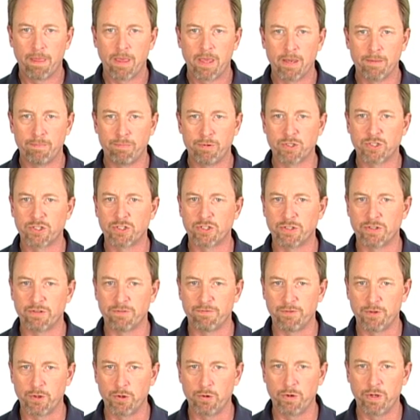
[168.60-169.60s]
it pushes the
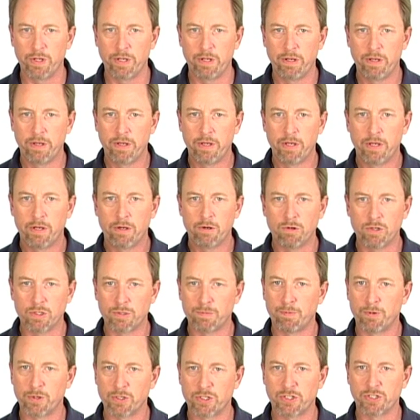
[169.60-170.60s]
fluid,
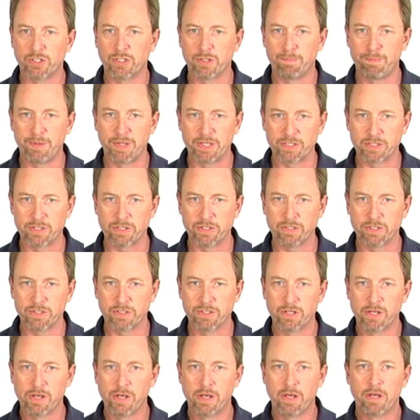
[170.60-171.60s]
which pushes the pistons,